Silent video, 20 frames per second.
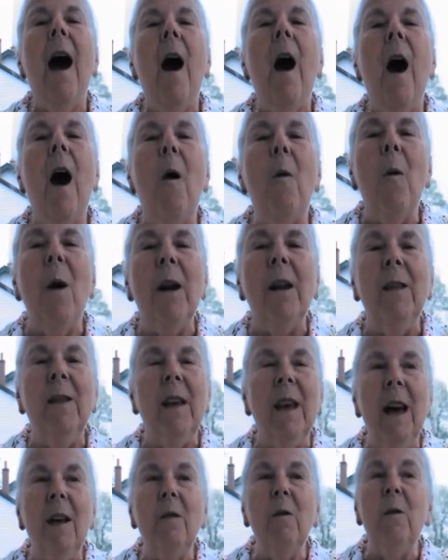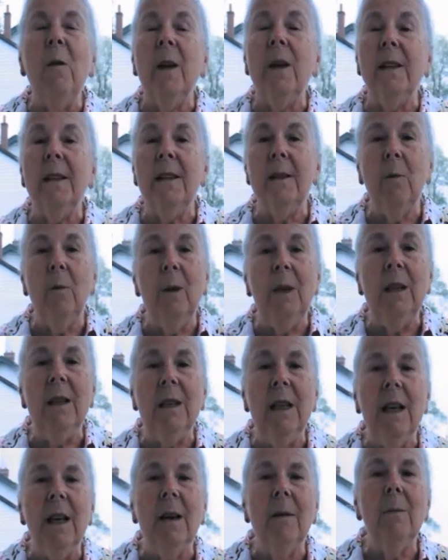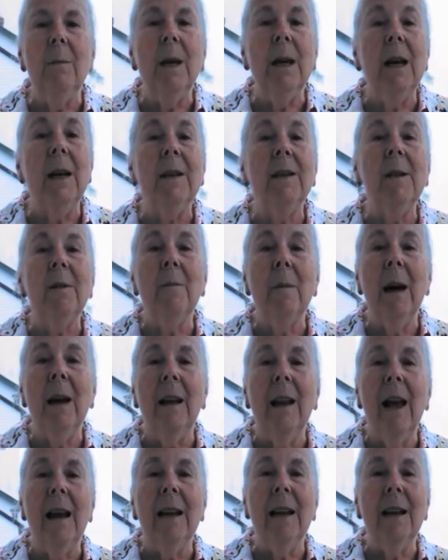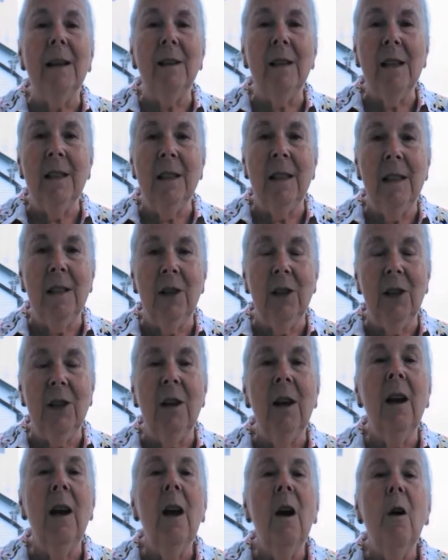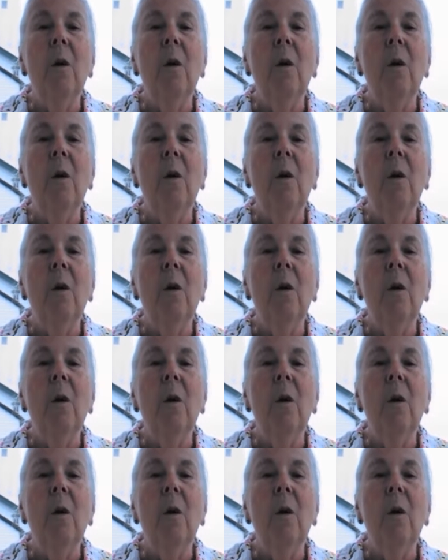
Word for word: Uh, one of the other things that we did because of my lighthouse addiction